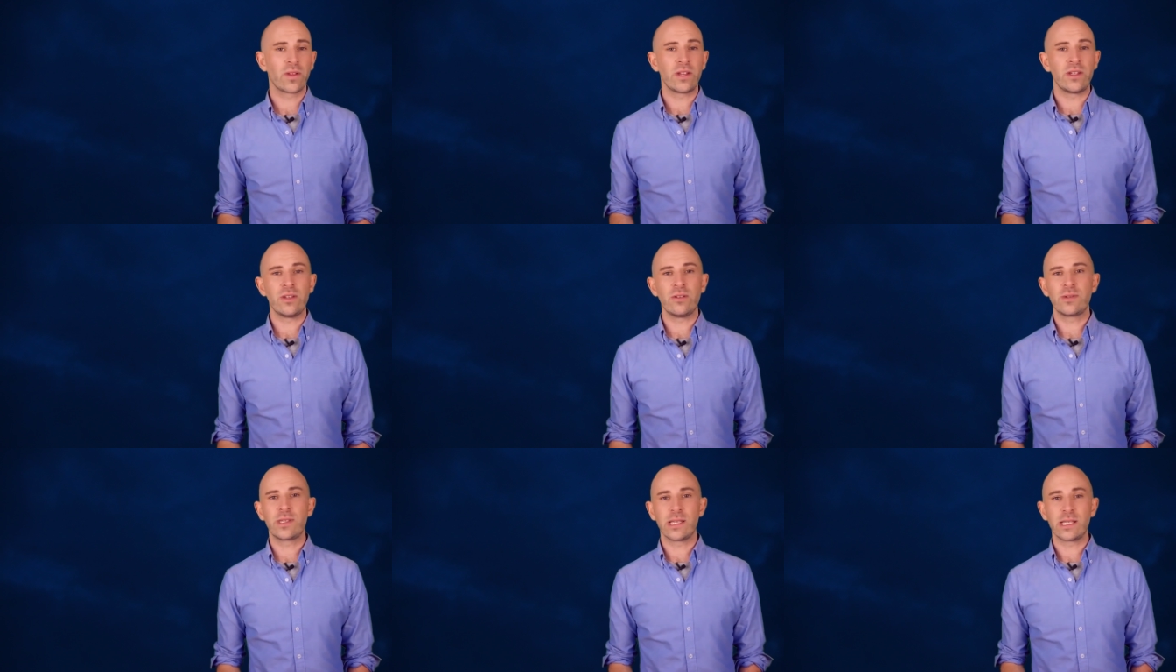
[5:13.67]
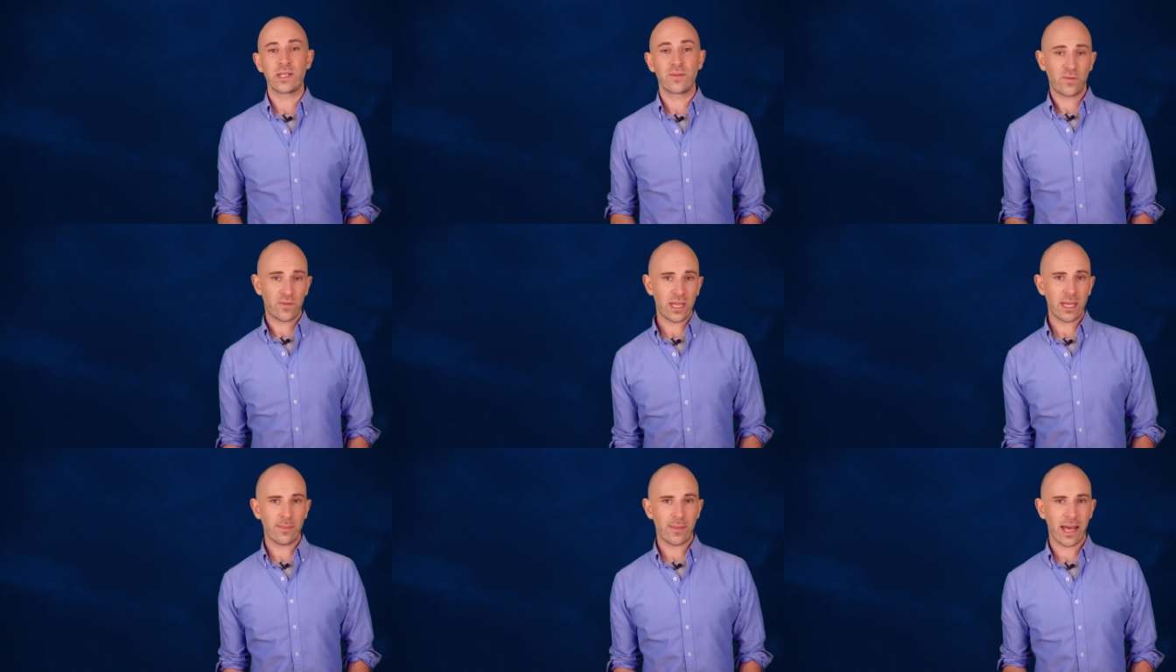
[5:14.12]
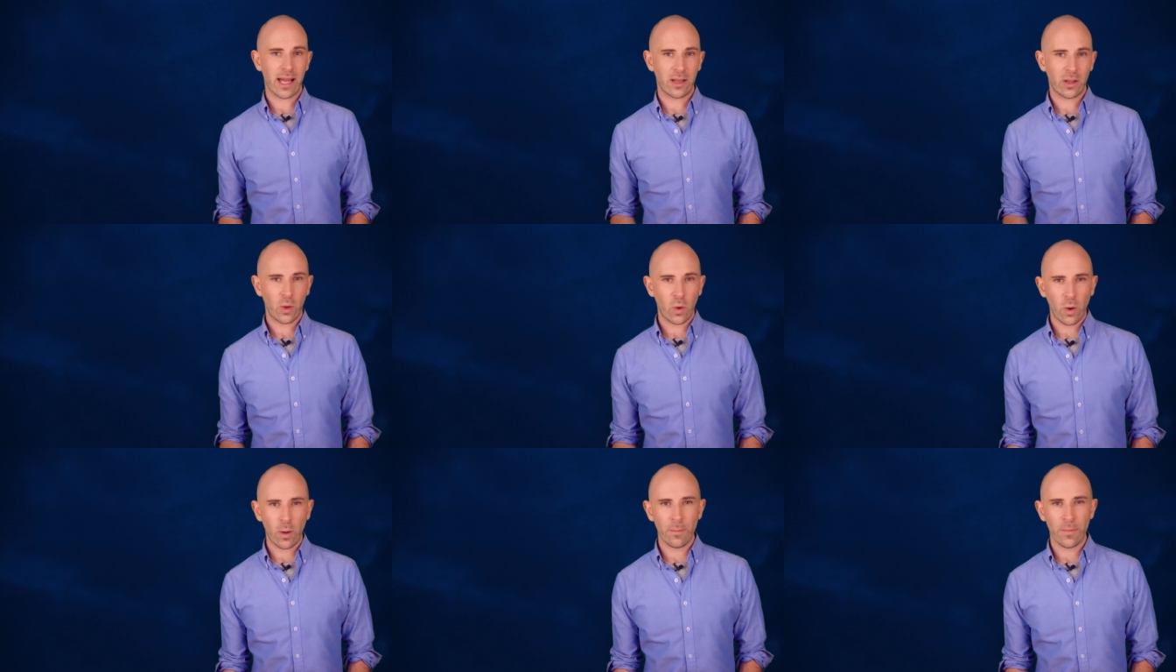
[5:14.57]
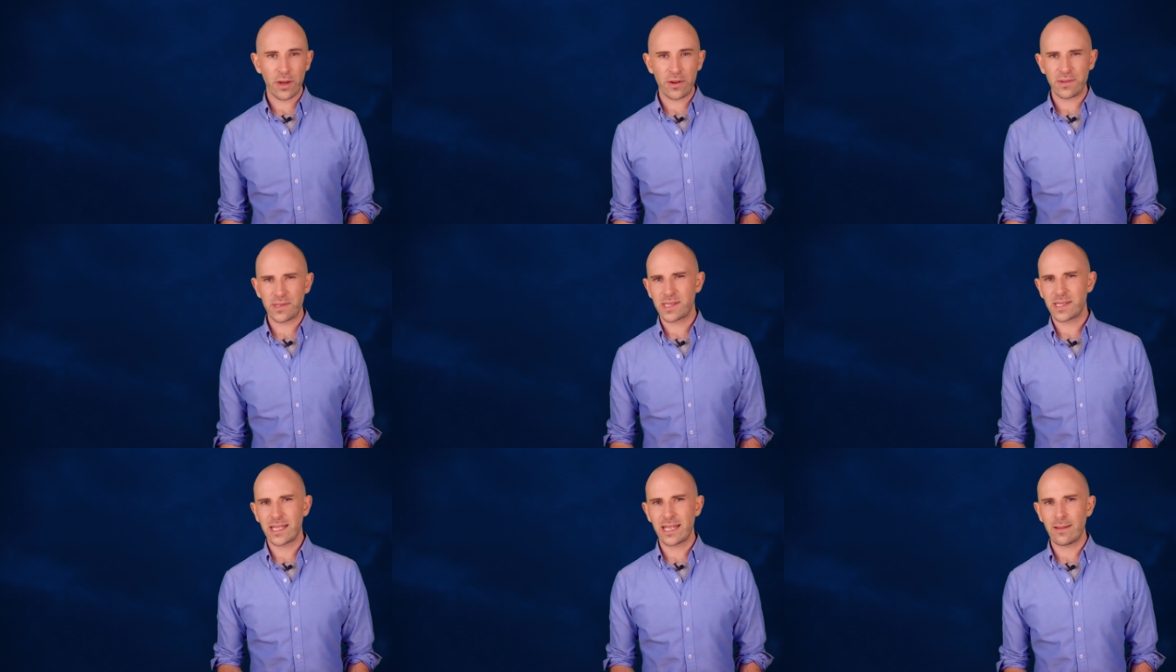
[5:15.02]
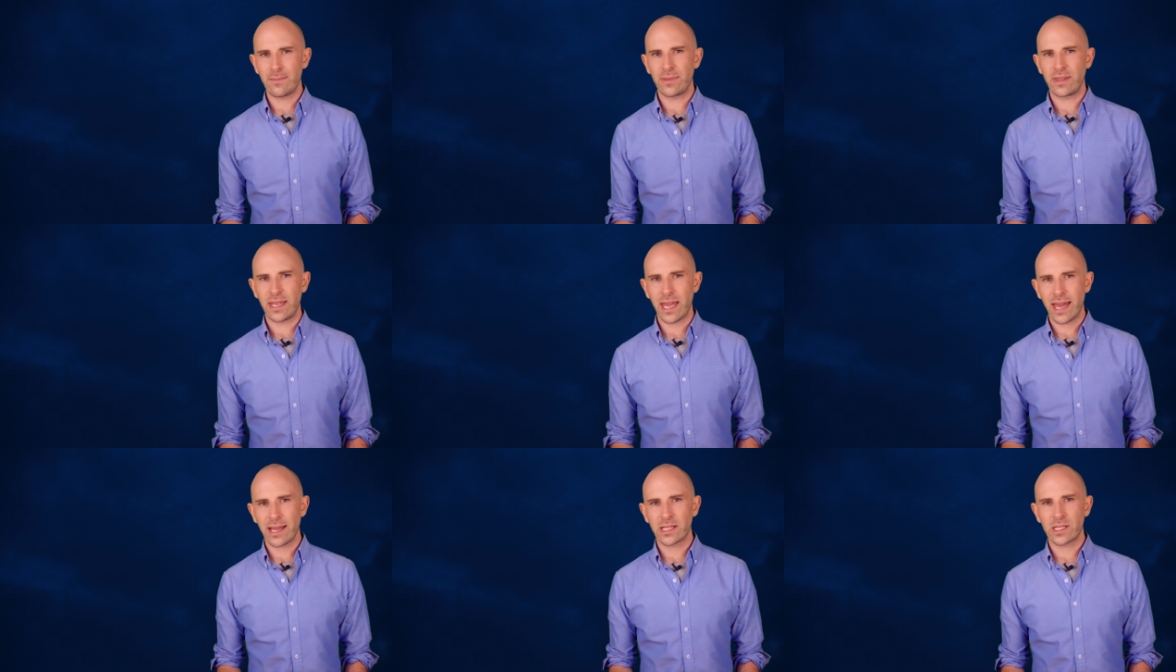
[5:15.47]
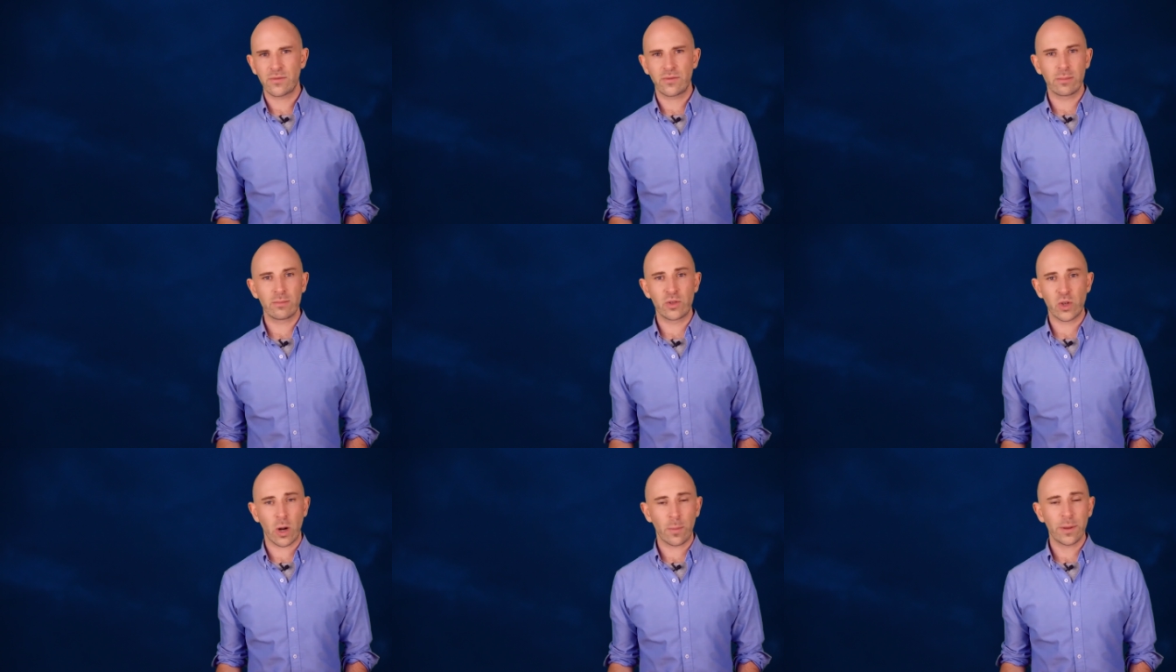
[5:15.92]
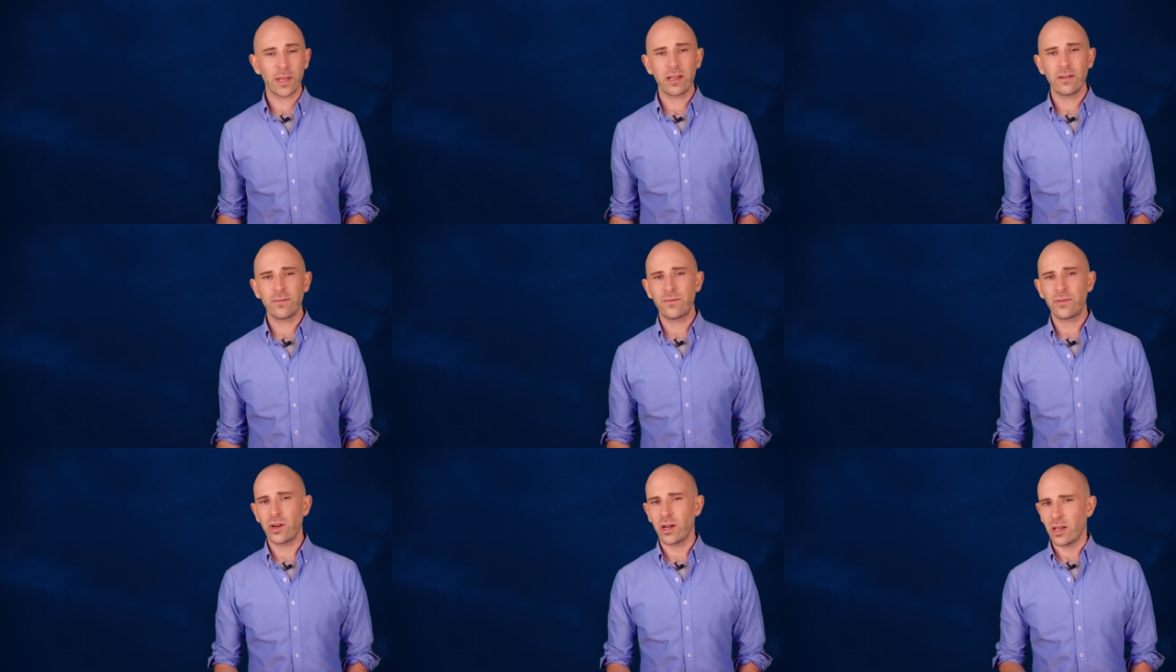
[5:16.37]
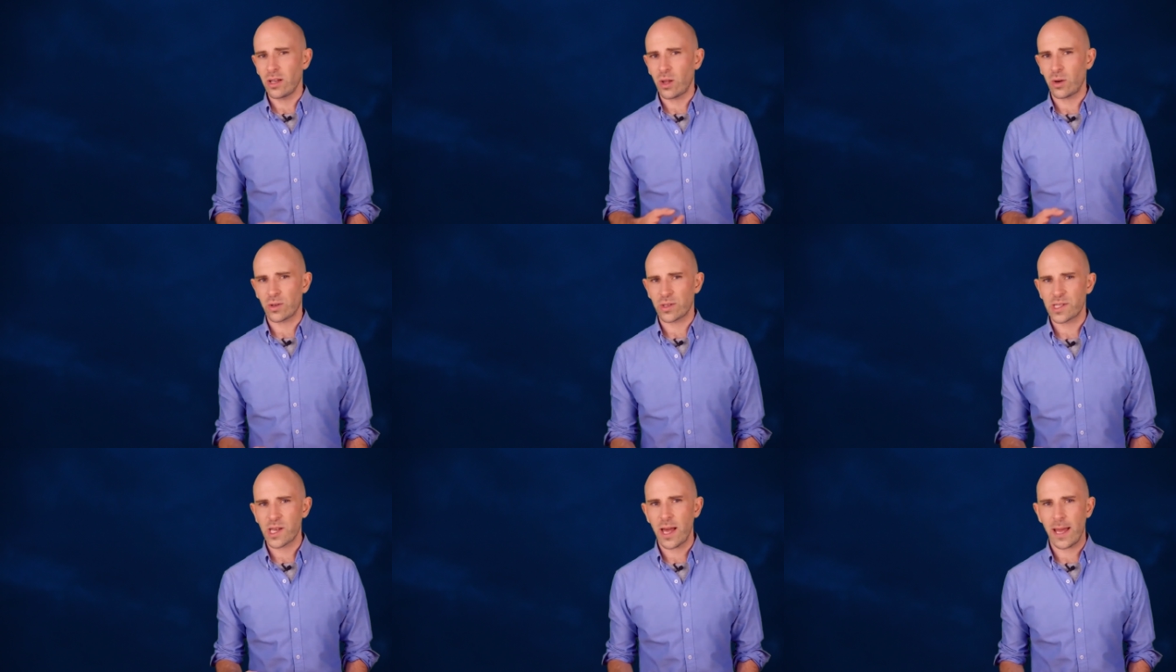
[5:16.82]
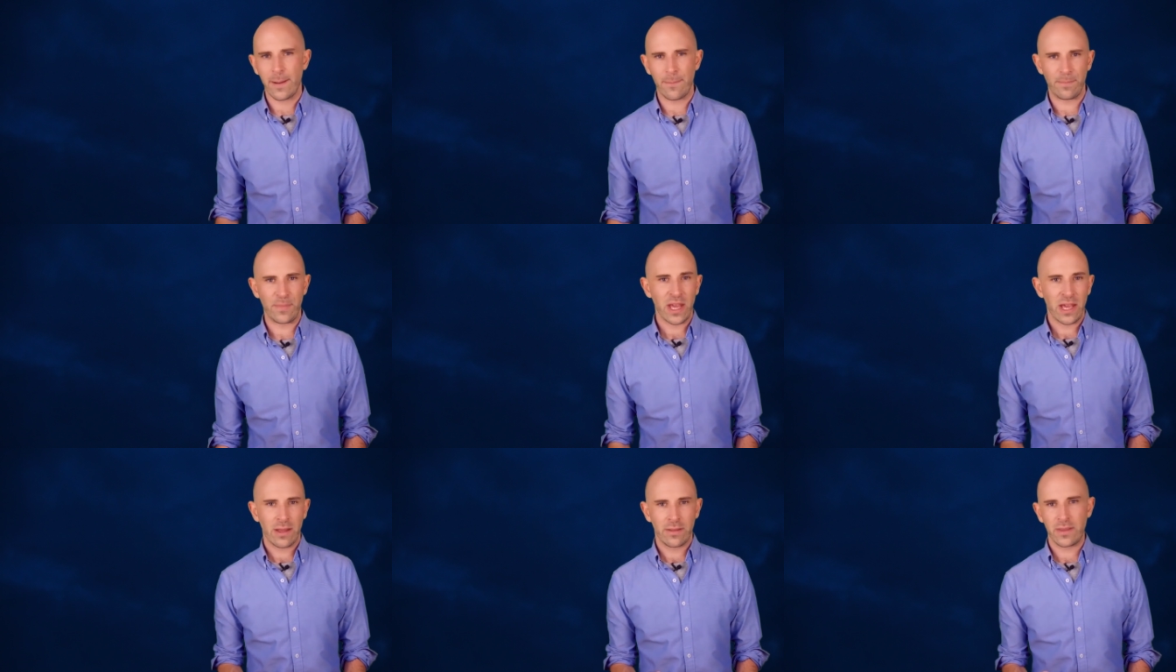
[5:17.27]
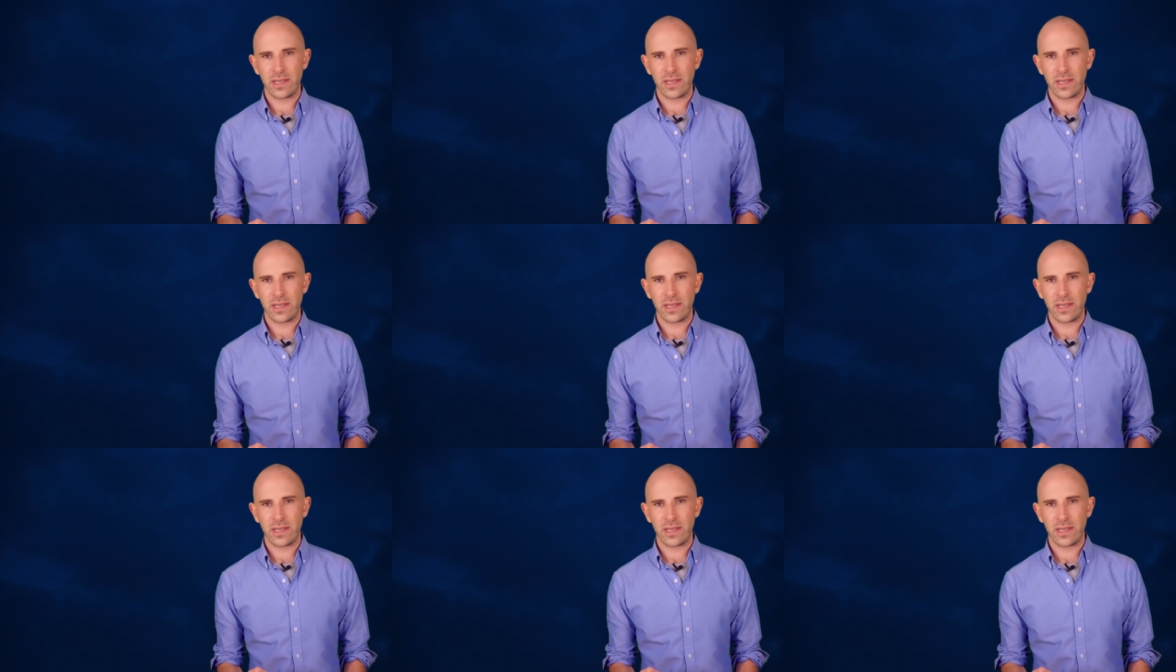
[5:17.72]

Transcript: that uses female hormones to keep the eggs from dropping for a long time.